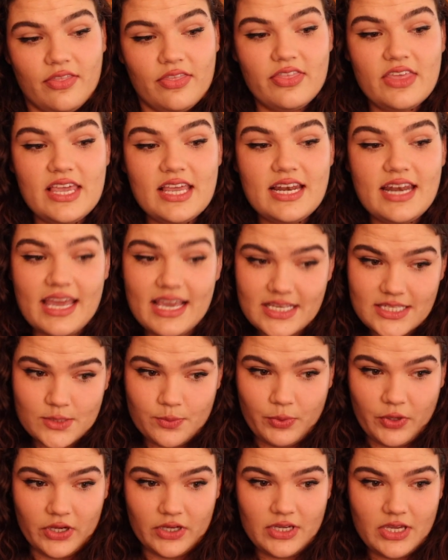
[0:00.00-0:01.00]
The
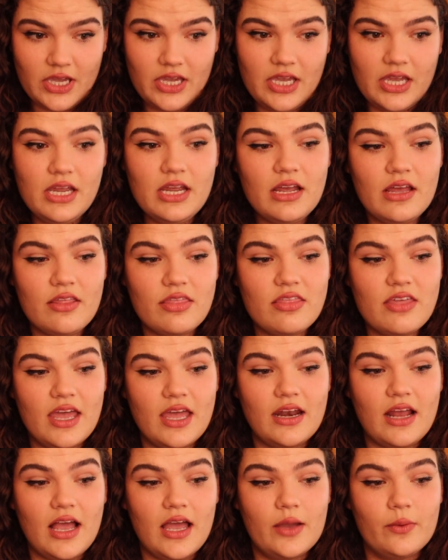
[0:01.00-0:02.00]
next book
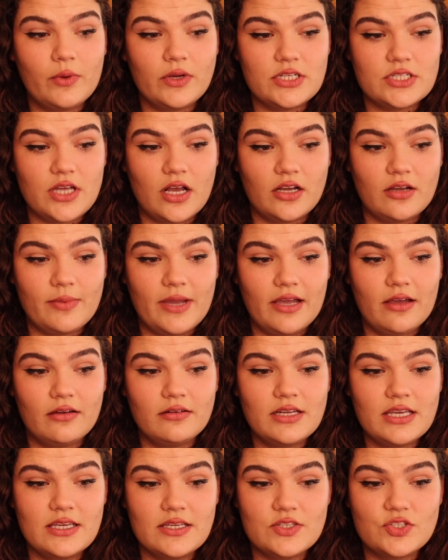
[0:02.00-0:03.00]
that I want to talk
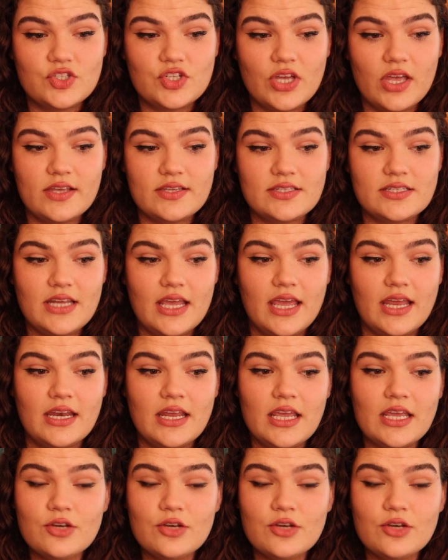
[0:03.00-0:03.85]
about is just an